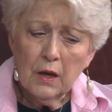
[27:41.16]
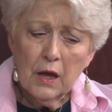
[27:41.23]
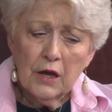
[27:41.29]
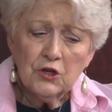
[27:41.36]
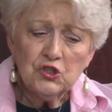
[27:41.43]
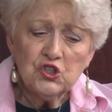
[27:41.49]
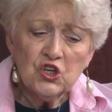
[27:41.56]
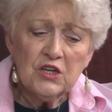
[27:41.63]

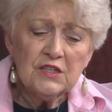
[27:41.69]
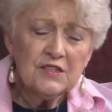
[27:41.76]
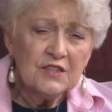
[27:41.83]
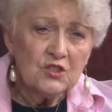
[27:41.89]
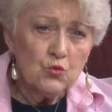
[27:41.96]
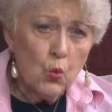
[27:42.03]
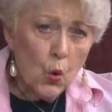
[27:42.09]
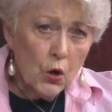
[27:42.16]

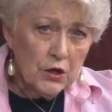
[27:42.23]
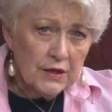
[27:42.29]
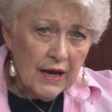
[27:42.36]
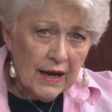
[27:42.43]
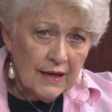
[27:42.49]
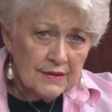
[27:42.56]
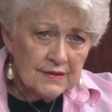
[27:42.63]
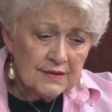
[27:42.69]
Jesus warned
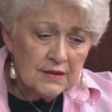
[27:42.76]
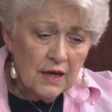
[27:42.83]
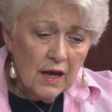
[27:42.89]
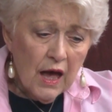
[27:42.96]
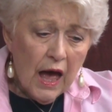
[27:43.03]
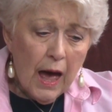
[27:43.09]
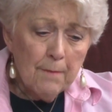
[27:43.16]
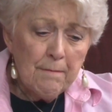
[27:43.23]
us
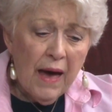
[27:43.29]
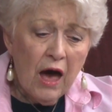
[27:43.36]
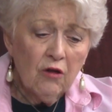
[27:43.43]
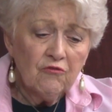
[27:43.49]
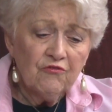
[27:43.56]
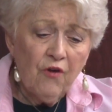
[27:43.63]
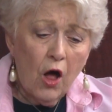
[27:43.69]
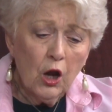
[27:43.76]
about
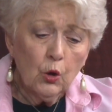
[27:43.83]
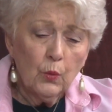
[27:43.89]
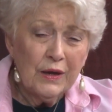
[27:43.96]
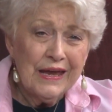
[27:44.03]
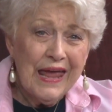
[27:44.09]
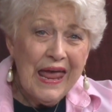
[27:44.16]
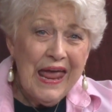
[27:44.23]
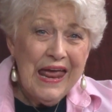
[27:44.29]

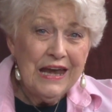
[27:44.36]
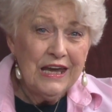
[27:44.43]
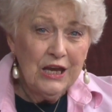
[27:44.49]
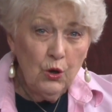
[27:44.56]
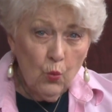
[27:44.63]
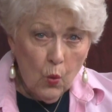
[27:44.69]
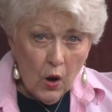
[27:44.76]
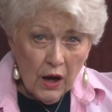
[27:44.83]
following
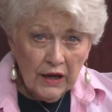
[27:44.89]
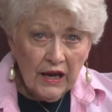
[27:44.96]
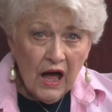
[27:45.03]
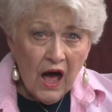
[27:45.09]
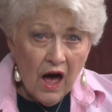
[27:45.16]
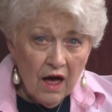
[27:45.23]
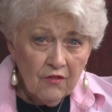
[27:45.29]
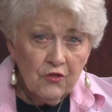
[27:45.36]
anyone
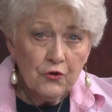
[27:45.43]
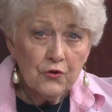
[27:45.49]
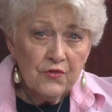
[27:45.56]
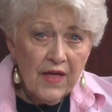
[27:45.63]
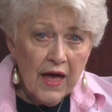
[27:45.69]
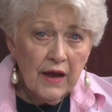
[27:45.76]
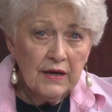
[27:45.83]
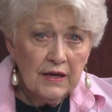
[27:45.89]
other
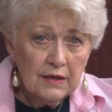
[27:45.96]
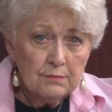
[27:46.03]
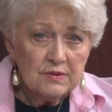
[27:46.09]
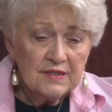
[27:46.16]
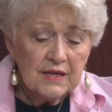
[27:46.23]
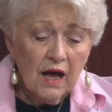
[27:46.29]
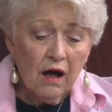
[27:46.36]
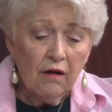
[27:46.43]
than
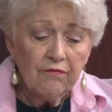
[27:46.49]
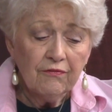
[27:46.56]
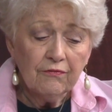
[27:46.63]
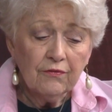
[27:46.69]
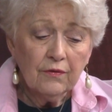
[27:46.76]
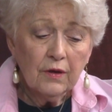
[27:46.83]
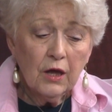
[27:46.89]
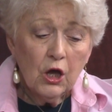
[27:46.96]
himself.
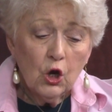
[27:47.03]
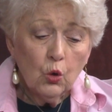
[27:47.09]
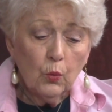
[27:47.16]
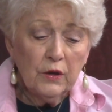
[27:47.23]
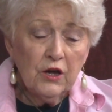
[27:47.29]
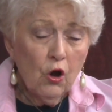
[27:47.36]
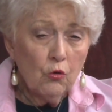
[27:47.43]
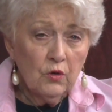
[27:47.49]

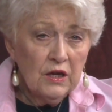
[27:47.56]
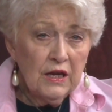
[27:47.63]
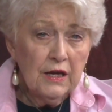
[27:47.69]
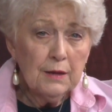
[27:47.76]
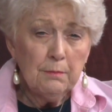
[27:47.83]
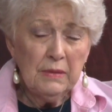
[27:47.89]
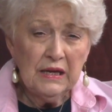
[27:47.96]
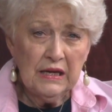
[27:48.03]
We don't need a
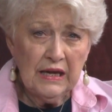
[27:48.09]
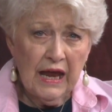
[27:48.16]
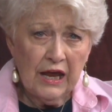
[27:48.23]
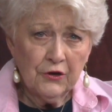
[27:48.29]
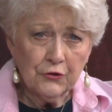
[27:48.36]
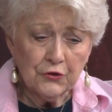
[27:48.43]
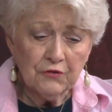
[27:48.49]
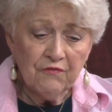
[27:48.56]

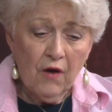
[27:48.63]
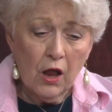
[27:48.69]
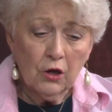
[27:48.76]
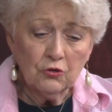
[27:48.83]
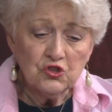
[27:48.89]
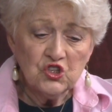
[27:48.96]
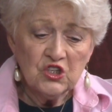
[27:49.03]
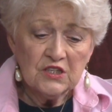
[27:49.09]
mediator to follow
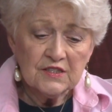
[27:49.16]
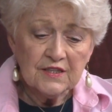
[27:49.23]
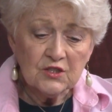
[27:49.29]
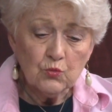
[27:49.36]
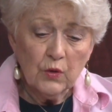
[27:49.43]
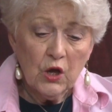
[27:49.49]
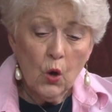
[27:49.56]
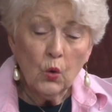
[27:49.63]
Jesus.
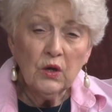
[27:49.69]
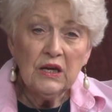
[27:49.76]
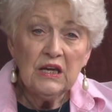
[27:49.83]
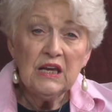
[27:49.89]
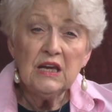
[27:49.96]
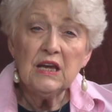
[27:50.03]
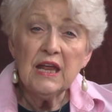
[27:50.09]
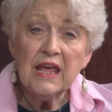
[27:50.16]
We only
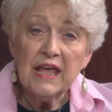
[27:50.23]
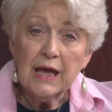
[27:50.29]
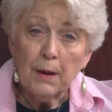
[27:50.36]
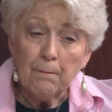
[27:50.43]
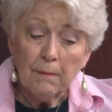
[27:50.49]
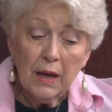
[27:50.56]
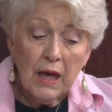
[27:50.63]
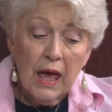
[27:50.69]
need
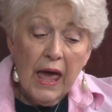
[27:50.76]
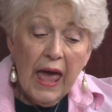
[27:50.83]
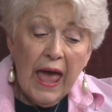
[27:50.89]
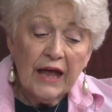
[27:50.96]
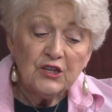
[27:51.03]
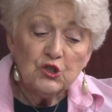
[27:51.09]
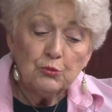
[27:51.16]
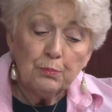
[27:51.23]
him.
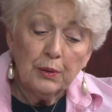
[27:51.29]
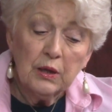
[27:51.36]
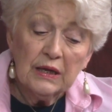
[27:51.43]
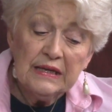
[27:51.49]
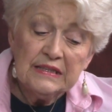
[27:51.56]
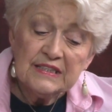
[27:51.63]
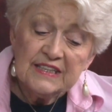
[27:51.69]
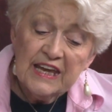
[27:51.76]
And to
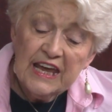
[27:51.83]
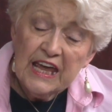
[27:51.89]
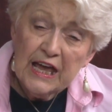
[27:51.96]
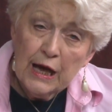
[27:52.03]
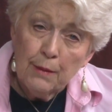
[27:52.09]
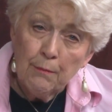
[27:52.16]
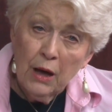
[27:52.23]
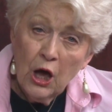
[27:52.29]
please
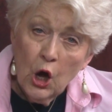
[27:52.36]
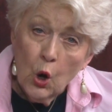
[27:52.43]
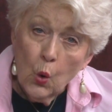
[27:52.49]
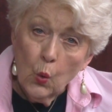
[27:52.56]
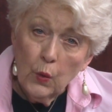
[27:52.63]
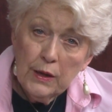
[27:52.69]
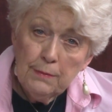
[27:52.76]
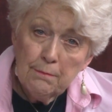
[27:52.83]
him,
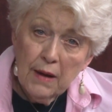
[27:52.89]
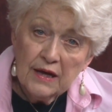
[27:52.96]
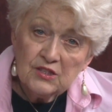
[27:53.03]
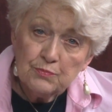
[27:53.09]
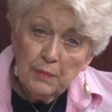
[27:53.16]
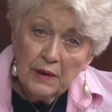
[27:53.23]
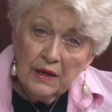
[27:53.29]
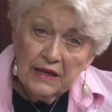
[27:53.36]
we
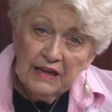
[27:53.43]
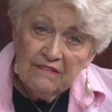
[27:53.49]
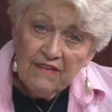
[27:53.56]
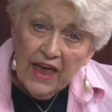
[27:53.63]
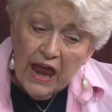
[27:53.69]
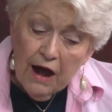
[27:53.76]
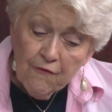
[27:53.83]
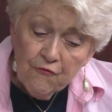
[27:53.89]
must believe
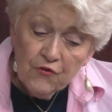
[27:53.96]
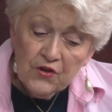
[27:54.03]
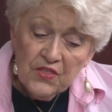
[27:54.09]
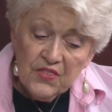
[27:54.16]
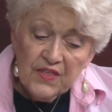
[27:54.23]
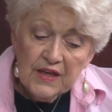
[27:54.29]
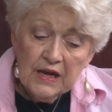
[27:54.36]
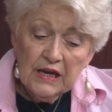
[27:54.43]

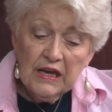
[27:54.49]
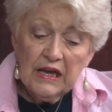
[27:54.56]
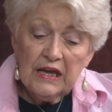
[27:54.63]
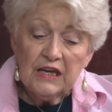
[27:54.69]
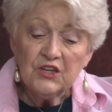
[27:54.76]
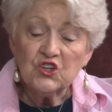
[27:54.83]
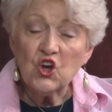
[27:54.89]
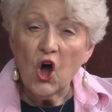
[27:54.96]
everything
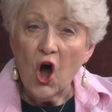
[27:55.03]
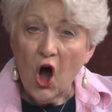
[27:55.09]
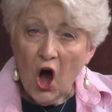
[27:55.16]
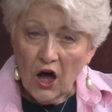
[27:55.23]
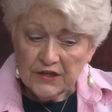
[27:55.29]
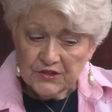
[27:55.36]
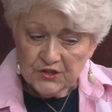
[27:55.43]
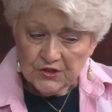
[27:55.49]
he
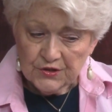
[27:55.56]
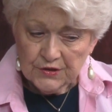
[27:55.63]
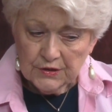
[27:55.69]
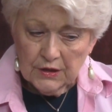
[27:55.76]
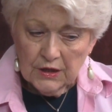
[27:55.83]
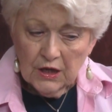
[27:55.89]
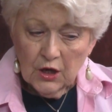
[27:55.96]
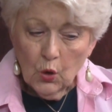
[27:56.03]
taught.
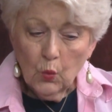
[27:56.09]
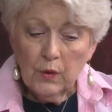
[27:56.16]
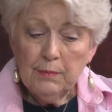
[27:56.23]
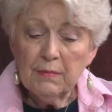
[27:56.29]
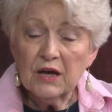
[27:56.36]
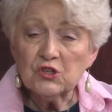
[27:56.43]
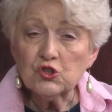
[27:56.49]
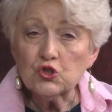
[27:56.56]
We
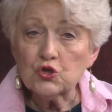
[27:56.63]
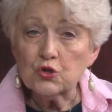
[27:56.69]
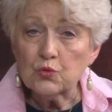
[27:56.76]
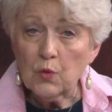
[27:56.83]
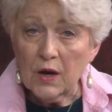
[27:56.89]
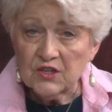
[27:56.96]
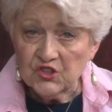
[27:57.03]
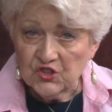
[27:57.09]
must
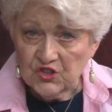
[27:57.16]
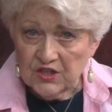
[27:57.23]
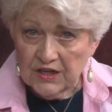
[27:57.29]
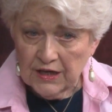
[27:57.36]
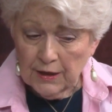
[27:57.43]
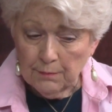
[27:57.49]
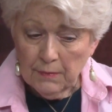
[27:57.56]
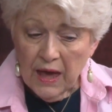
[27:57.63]
trust
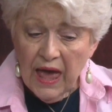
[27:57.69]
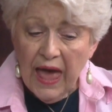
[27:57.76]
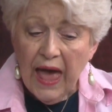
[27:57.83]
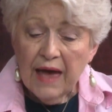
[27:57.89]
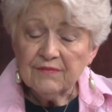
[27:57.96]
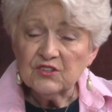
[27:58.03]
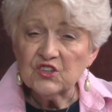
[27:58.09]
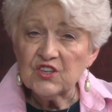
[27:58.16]
him,
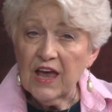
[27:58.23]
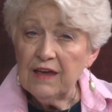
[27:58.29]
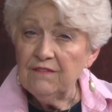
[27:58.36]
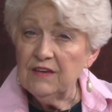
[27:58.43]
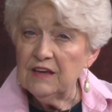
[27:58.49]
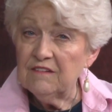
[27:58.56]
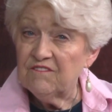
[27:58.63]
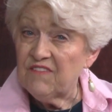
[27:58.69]
have
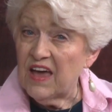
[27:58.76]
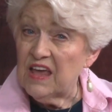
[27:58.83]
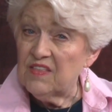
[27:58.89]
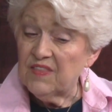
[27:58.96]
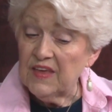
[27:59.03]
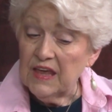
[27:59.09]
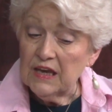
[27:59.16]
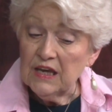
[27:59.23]
saving faith
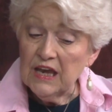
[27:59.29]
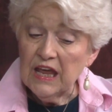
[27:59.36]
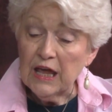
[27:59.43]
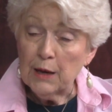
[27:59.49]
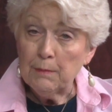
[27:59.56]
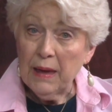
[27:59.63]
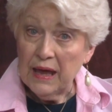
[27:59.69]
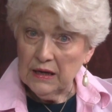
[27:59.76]
in
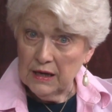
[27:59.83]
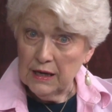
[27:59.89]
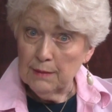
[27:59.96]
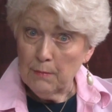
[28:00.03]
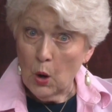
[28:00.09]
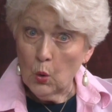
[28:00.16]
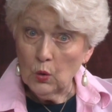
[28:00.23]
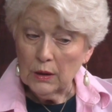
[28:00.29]
him and him
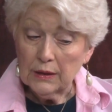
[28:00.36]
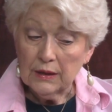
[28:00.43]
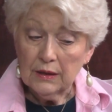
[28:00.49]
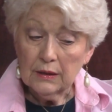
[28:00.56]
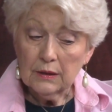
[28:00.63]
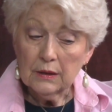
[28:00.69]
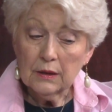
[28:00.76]
only.